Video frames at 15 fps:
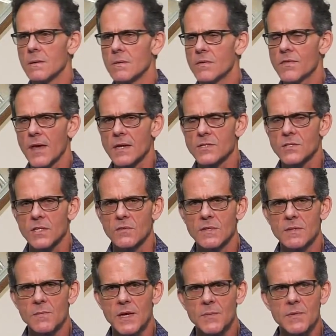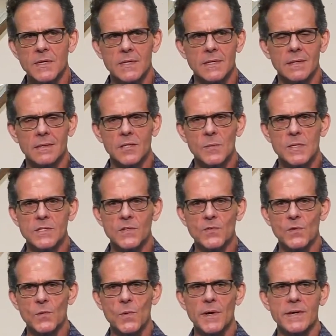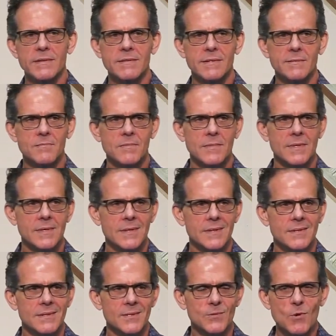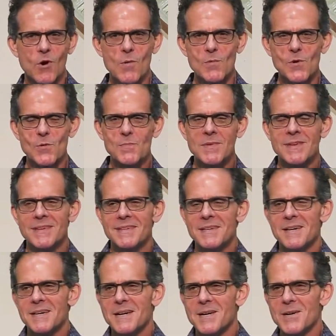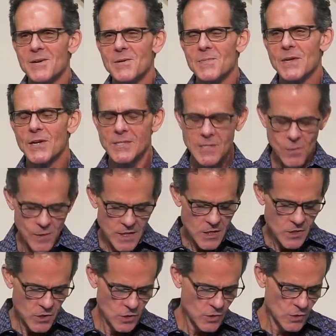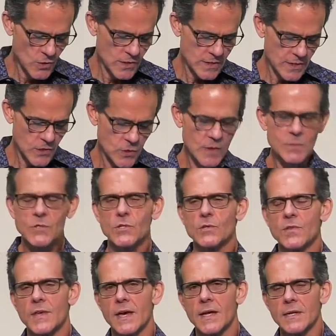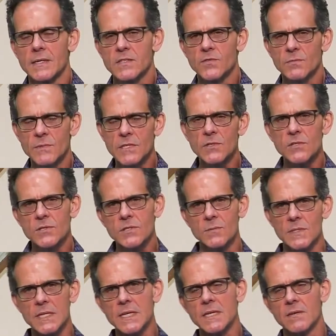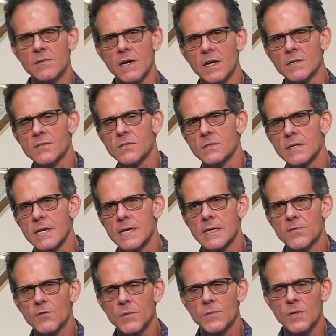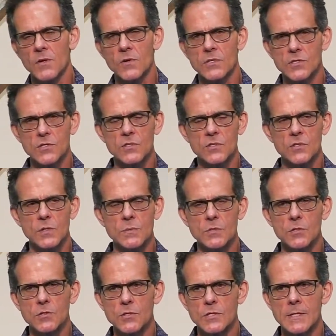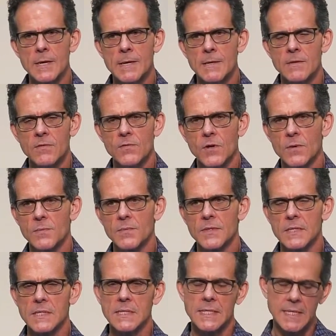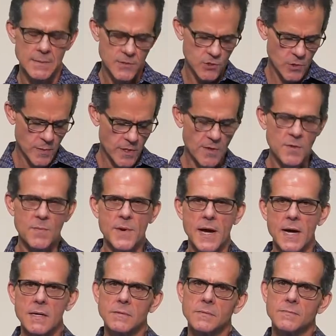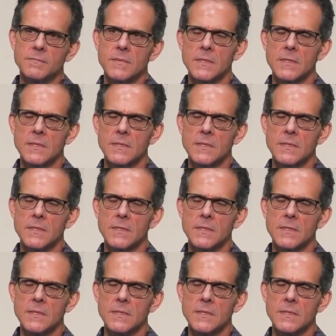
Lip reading: Thanksgiving, maybe in a little bit different way than normal, because I want to use a scripture that is familiar to many of us from the Christian scriptures, from the Sermon on the Mount.